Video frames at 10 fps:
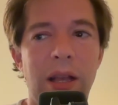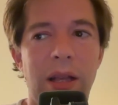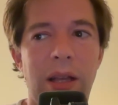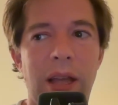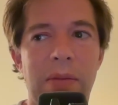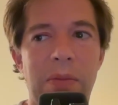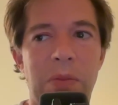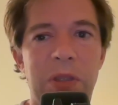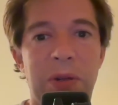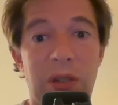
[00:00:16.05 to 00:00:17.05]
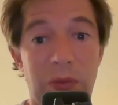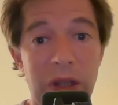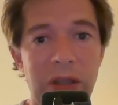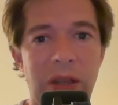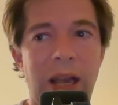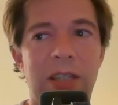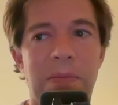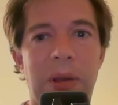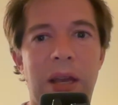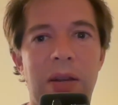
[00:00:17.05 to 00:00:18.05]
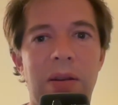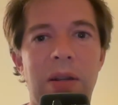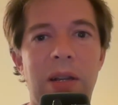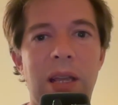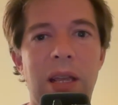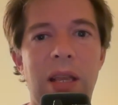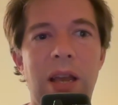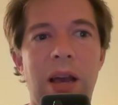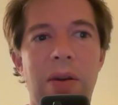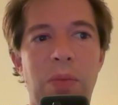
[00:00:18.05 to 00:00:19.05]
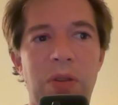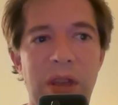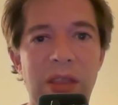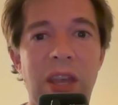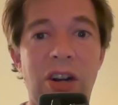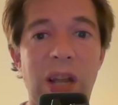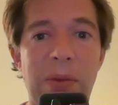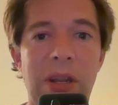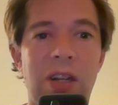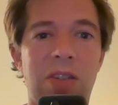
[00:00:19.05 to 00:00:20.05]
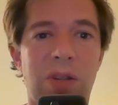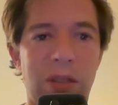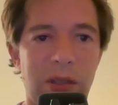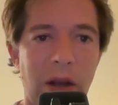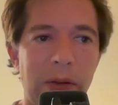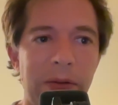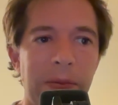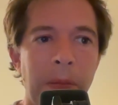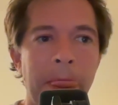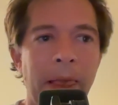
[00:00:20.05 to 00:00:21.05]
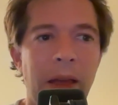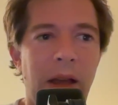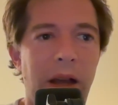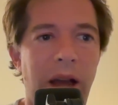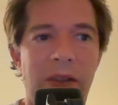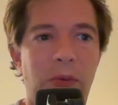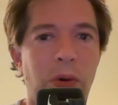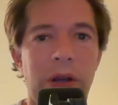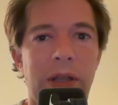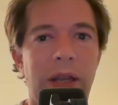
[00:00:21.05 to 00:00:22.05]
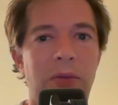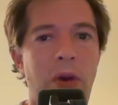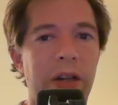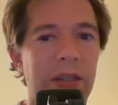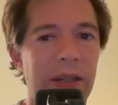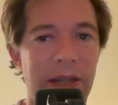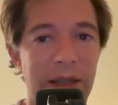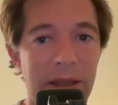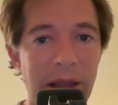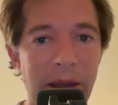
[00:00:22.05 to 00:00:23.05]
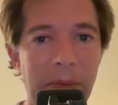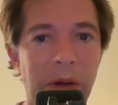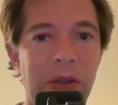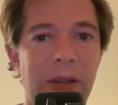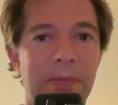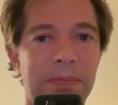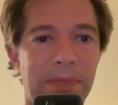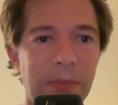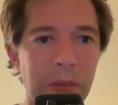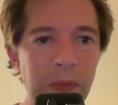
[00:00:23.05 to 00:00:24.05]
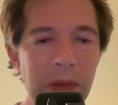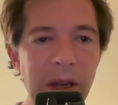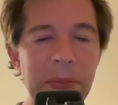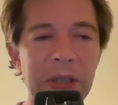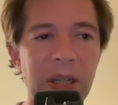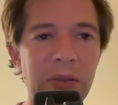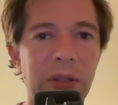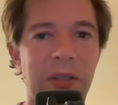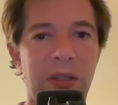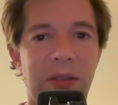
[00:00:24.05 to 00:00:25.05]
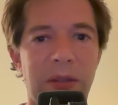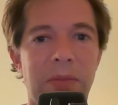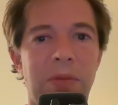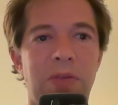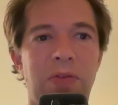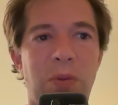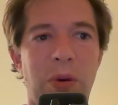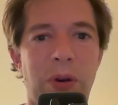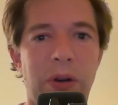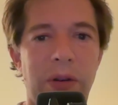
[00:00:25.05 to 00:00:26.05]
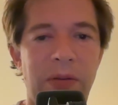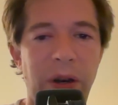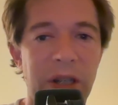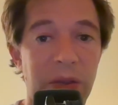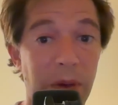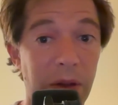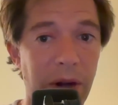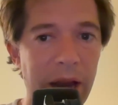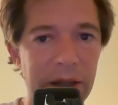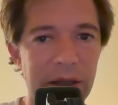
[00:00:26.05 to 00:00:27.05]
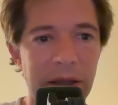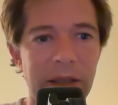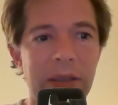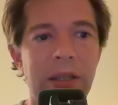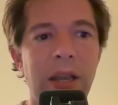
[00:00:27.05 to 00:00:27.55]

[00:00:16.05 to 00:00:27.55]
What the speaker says: and especially recently, has been within the entertainment industry itself. I've worked in Washington, D.C., building machine learning systems for various three-letter agencies.